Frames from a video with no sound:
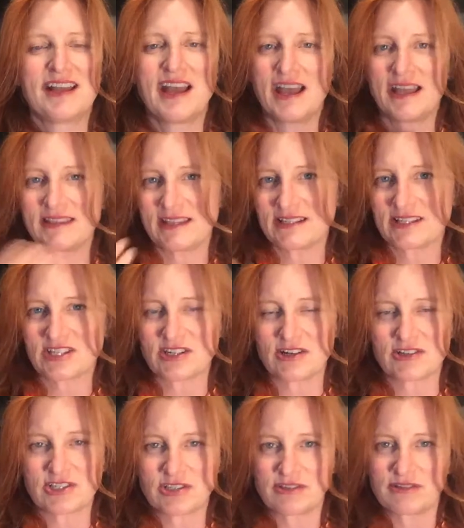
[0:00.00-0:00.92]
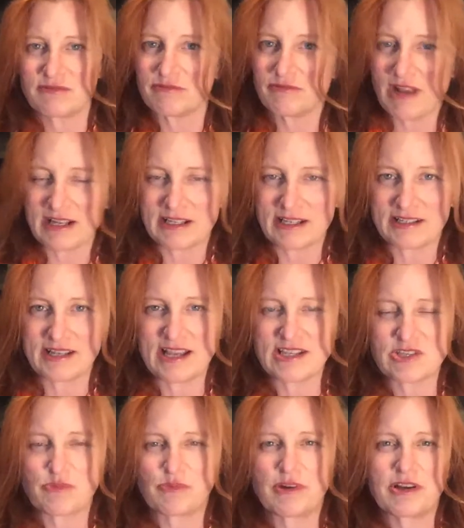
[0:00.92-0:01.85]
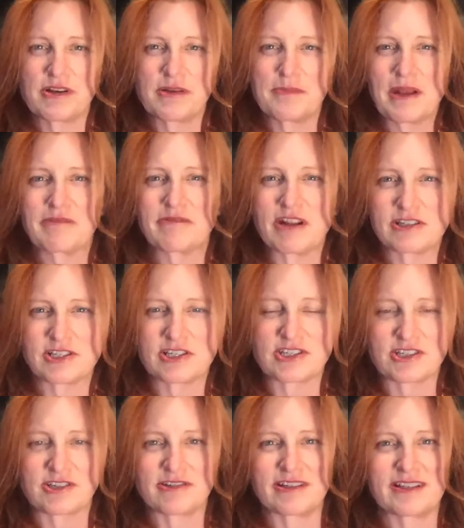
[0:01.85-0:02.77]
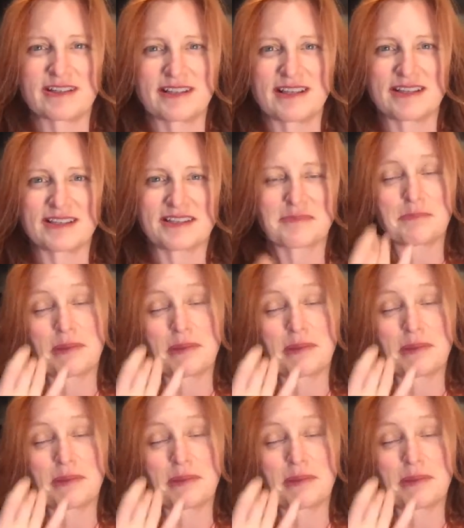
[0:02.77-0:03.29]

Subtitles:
and then start to recognize, where am I registering this?